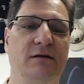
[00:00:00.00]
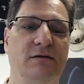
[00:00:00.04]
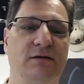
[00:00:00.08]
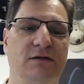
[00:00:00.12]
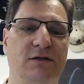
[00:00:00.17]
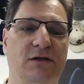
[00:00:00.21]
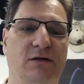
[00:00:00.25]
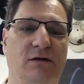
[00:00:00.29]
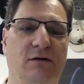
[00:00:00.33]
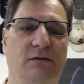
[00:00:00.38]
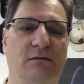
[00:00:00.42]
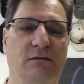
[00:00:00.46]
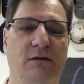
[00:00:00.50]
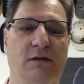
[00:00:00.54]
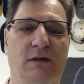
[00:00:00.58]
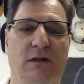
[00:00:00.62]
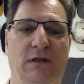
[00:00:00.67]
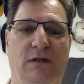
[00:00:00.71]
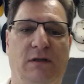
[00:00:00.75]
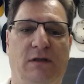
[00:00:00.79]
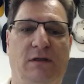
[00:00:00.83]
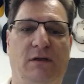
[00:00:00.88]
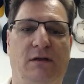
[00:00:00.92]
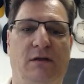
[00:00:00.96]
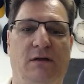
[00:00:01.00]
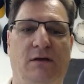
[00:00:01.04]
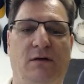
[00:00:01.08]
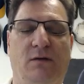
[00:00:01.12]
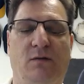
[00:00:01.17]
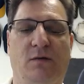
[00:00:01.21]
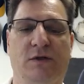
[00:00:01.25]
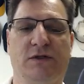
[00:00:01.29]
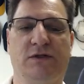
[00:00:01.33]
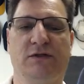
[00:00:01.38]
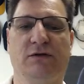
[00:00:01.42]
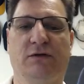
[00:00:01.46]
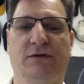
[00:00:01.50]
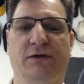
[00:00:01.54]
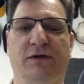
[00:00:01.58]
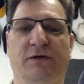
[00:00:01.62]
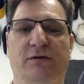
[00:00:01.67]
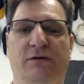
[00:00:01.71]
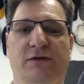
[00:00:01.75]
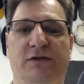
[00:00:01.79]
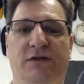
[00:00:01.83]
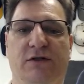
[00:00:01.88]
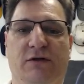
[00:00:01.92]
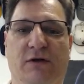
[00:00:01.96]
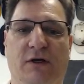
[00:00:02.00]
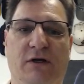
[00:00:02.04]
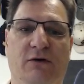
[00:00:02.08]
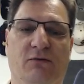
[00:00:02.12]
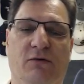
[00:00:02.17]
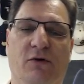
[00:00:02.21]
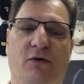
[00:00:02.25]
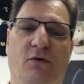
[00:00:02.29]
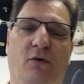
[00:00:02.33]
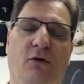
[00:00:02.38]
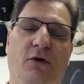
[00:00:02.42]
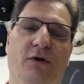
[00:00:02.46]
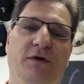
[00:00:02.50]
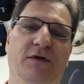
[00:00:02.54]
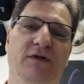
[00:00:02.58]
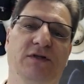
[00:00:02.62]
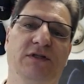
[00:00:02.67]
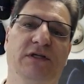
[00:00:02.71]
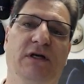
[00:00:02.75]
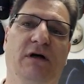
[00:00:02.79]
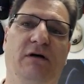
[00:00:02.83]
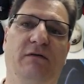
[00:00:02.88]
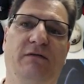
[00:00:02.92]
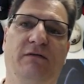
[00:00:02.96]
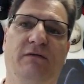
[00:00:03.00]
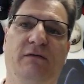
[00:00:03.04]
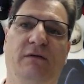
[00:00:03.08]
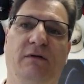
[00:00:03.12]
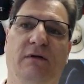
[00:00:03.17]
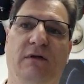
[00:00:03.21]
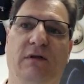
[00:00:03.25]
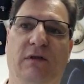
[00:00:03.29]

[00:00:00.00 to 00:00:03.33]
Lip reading: So what you'll do is you're going to record yourself.